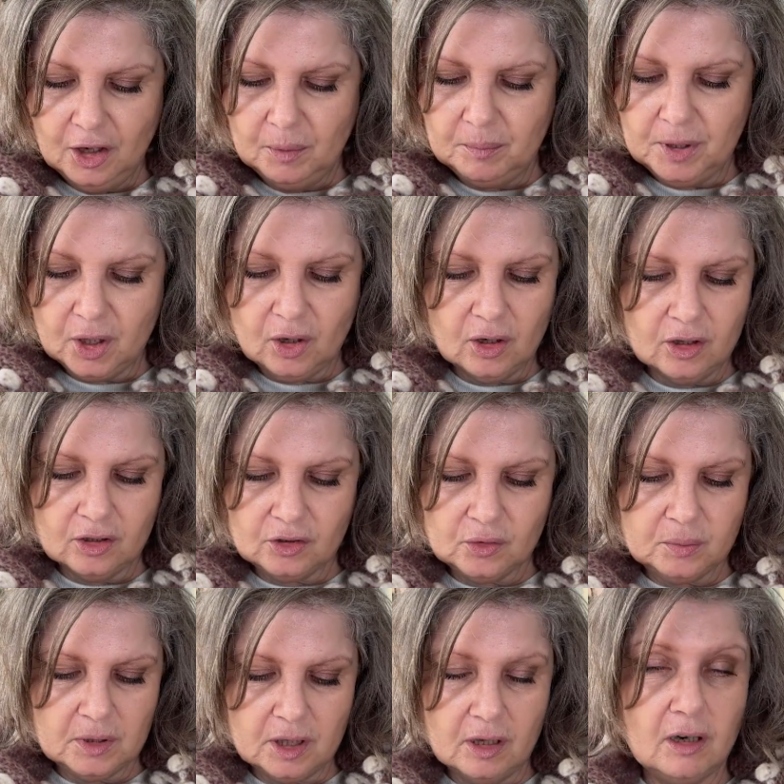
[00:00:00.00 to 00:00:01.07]
because
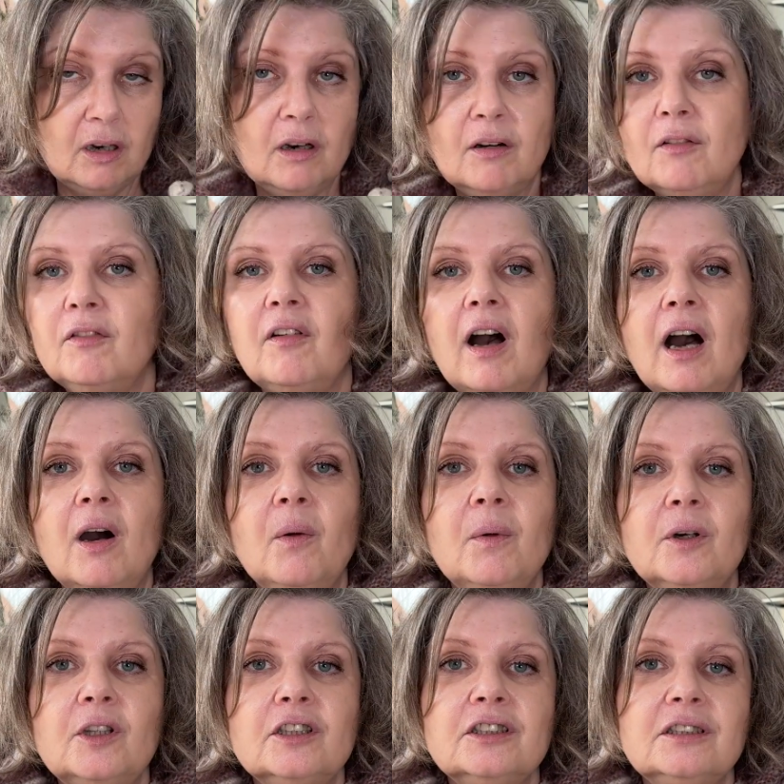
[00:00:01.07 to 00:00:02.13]
we love
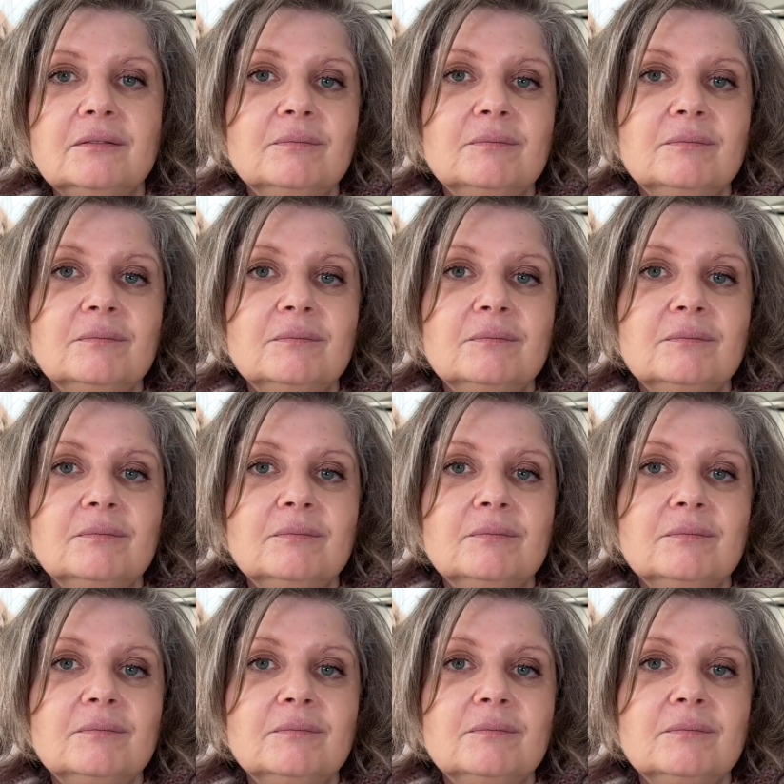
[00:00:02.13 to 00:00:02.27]
our